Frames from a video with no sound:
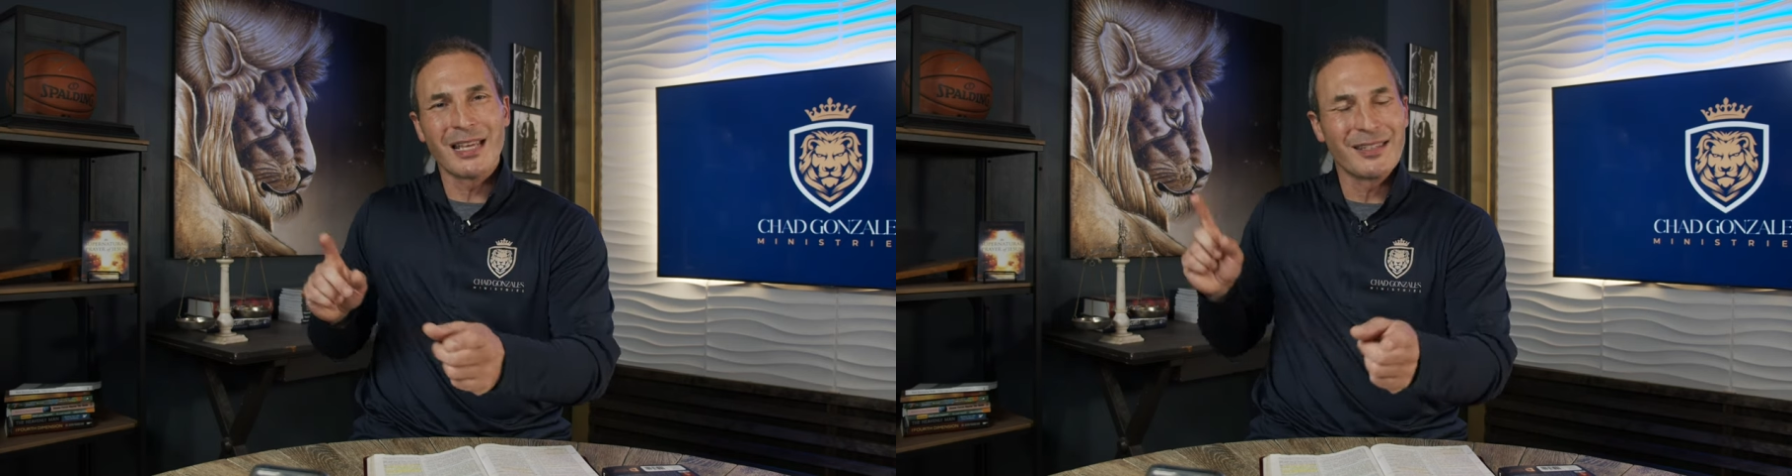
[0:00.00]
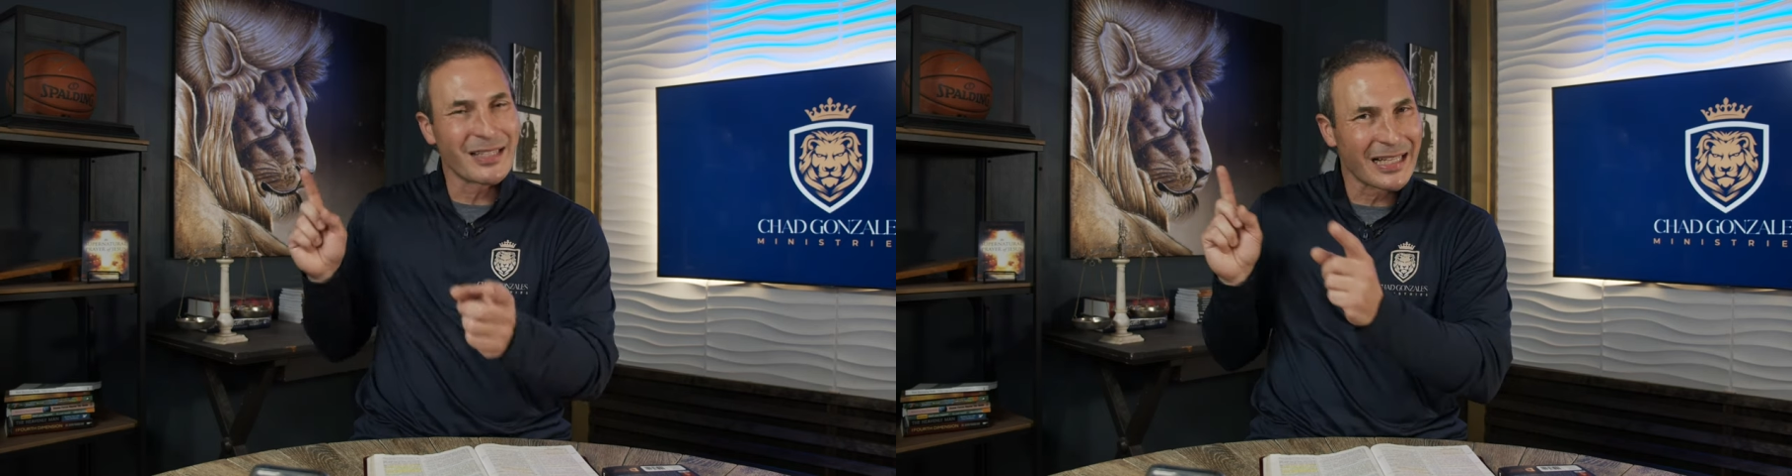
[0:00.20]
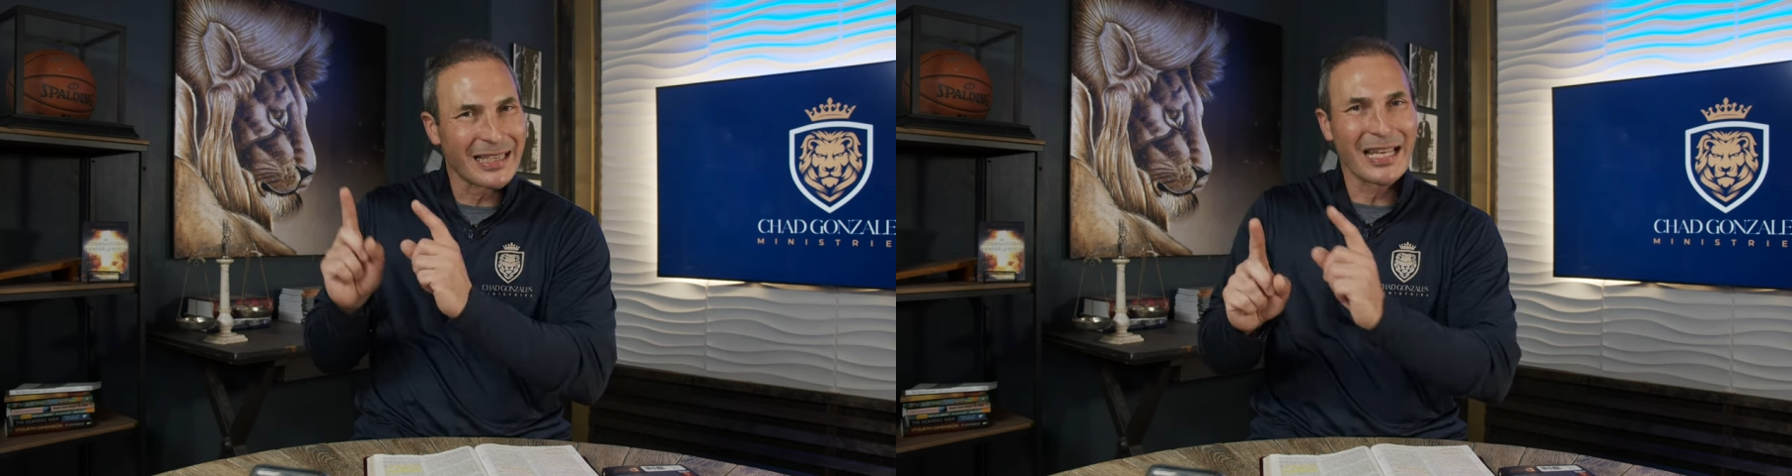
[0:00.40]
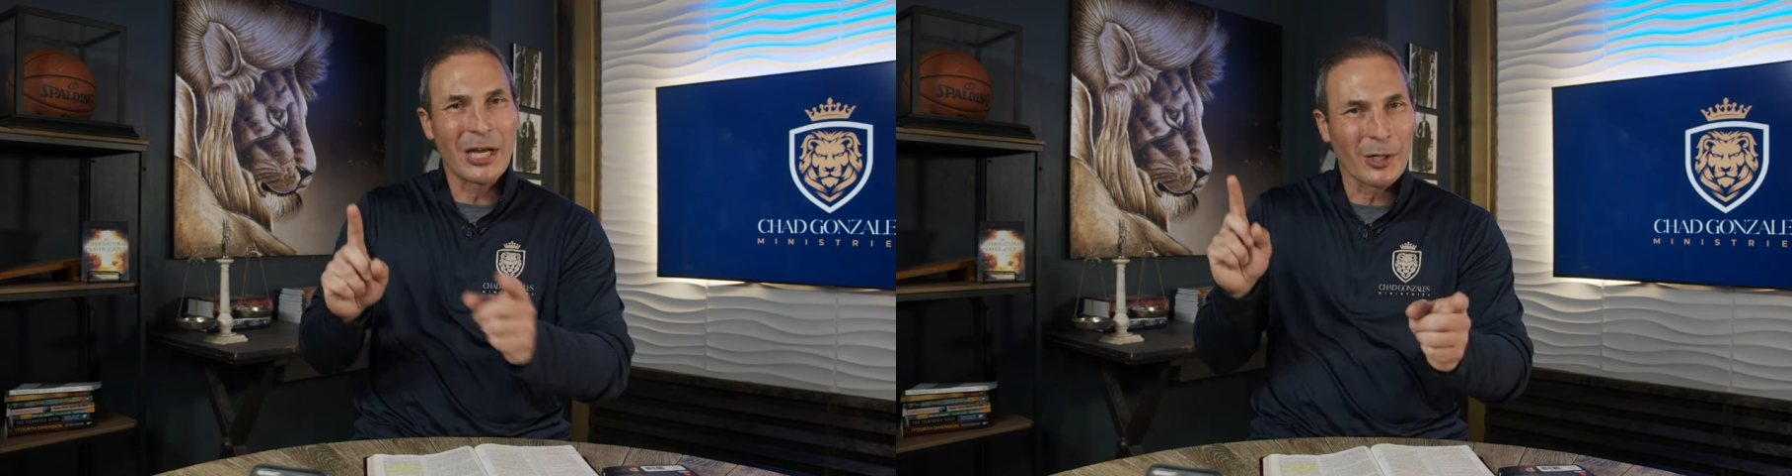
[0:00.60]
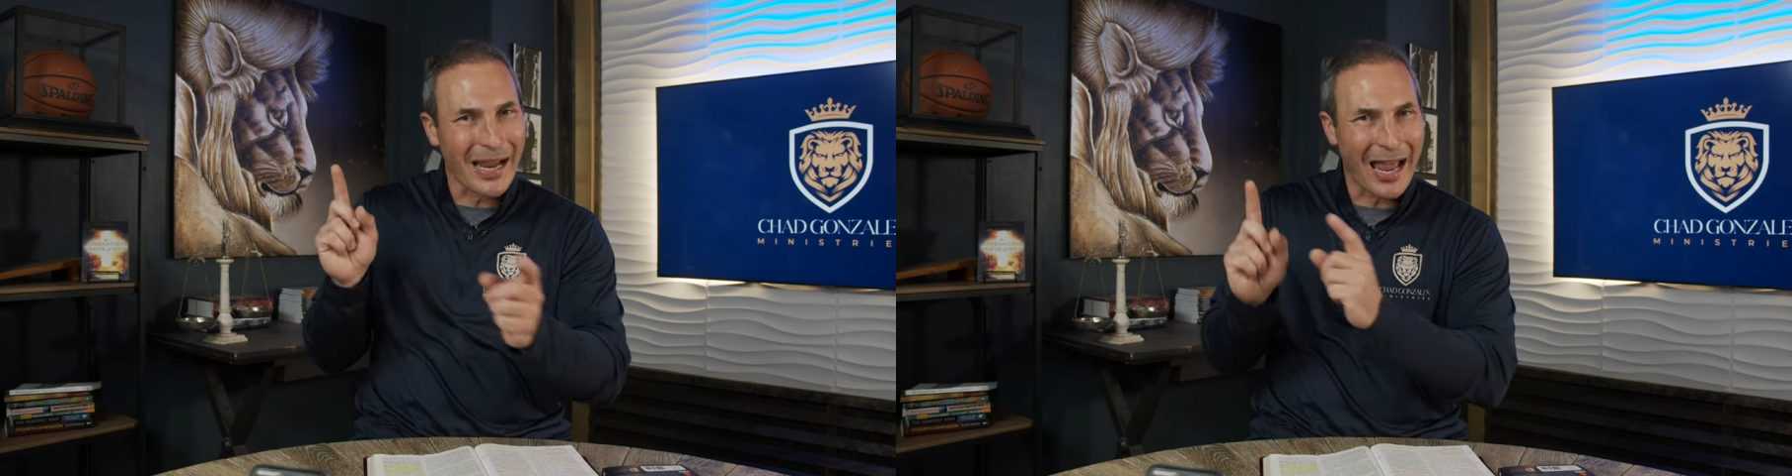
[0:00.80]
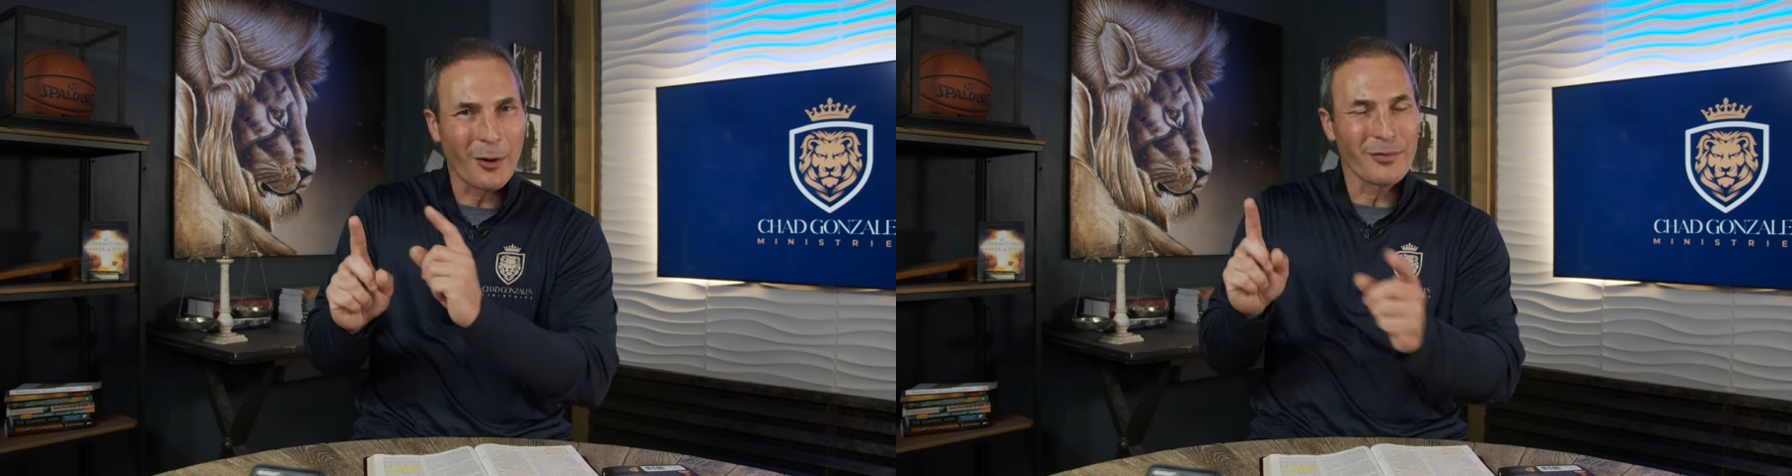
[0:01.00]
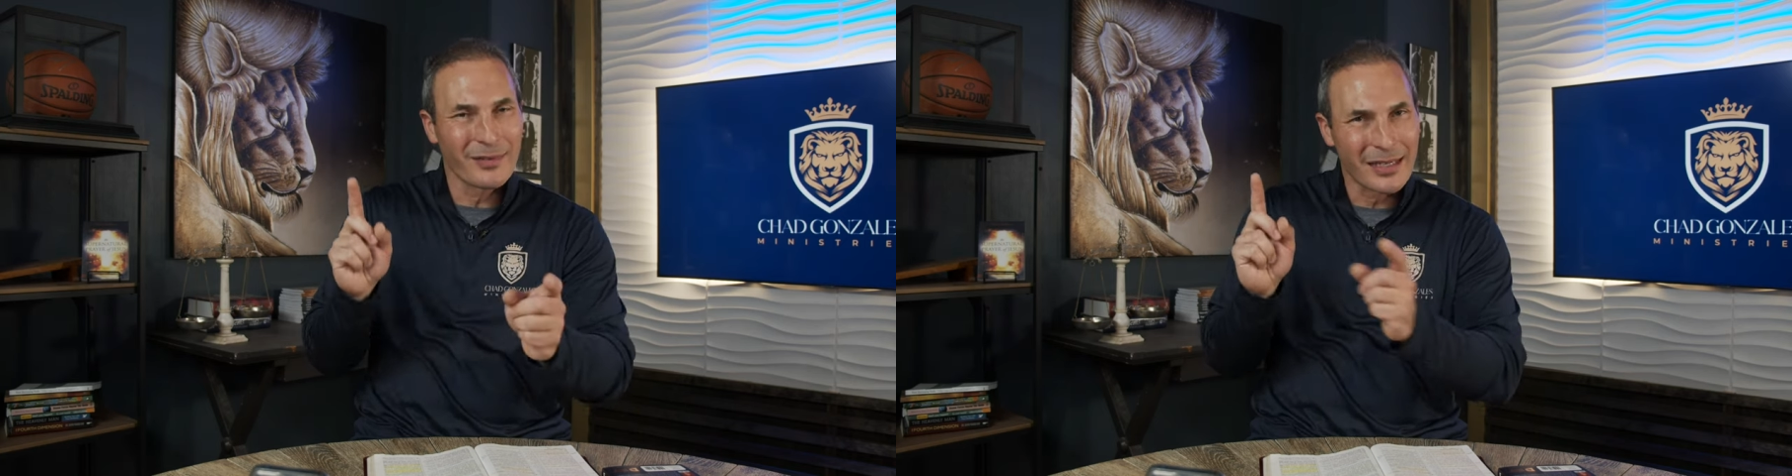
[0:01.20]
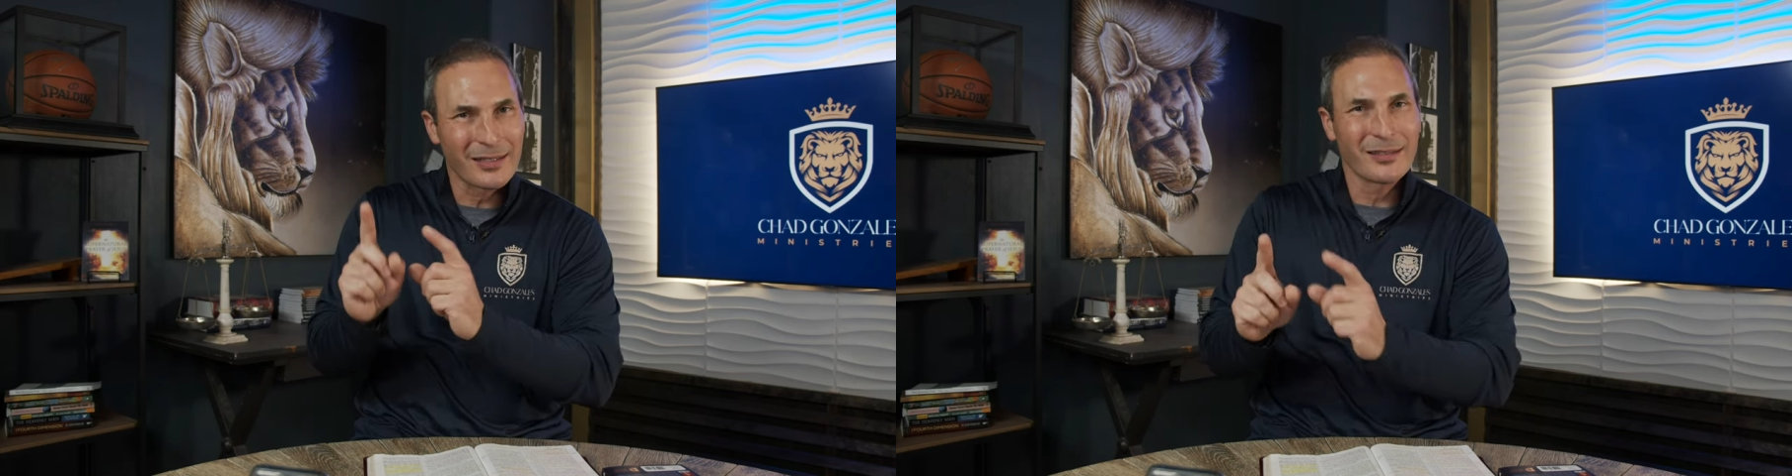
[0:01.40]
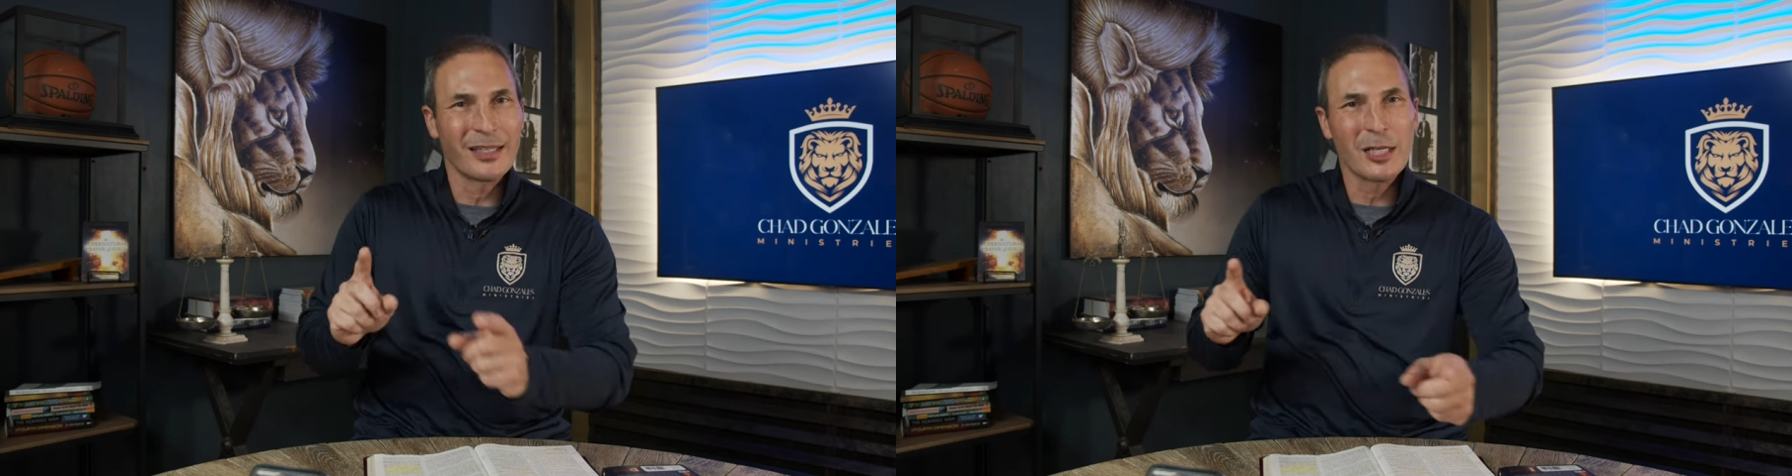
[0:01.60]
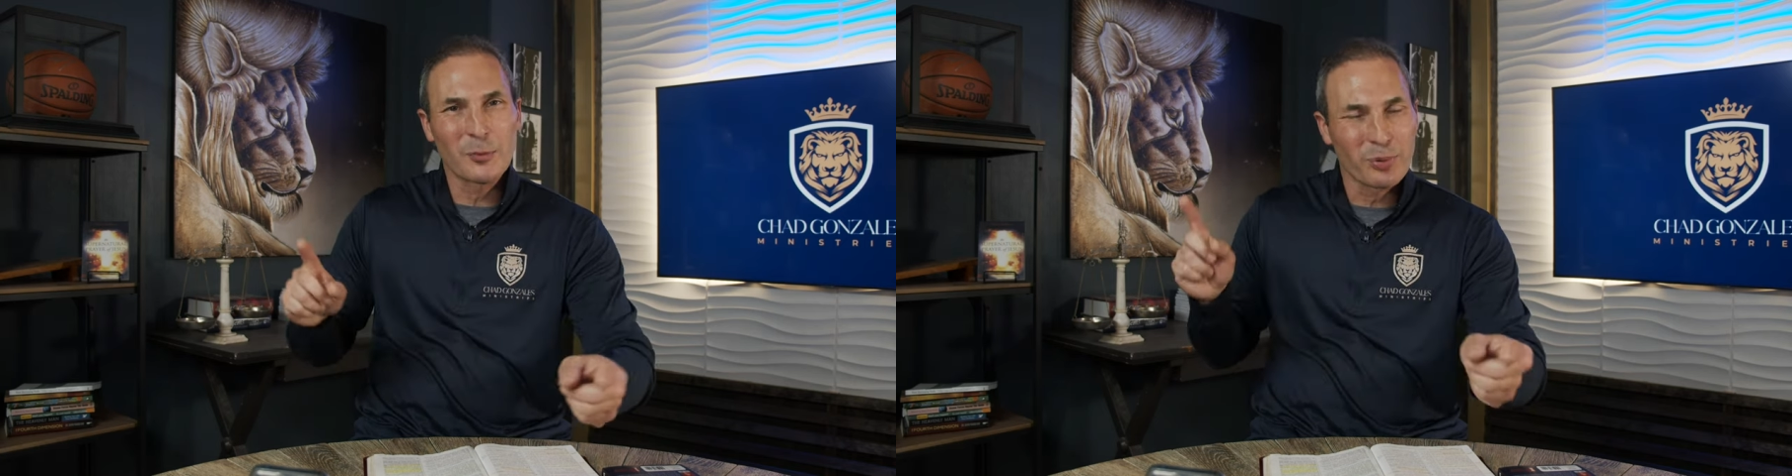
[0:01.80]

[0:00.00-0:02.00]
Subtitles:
and declare out these things,